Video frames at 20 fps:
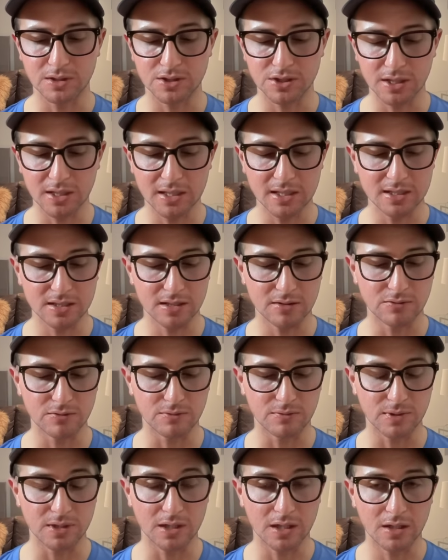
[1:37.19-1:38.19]
Giants and
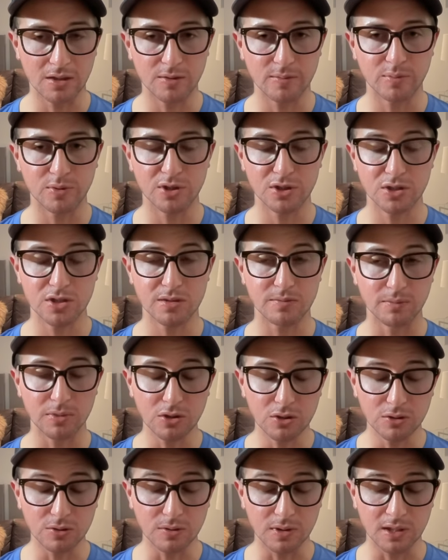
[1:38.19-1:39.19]
Rennell Brooks
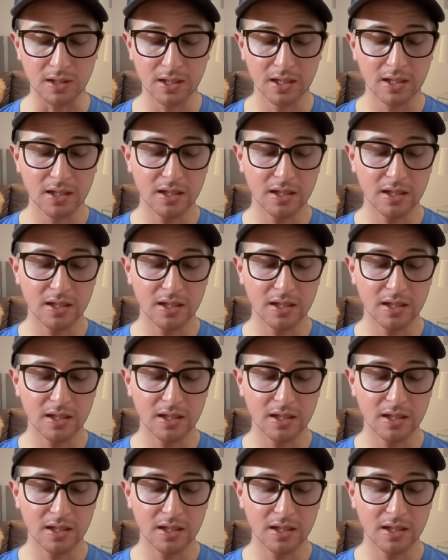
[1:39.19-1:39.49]
Moon.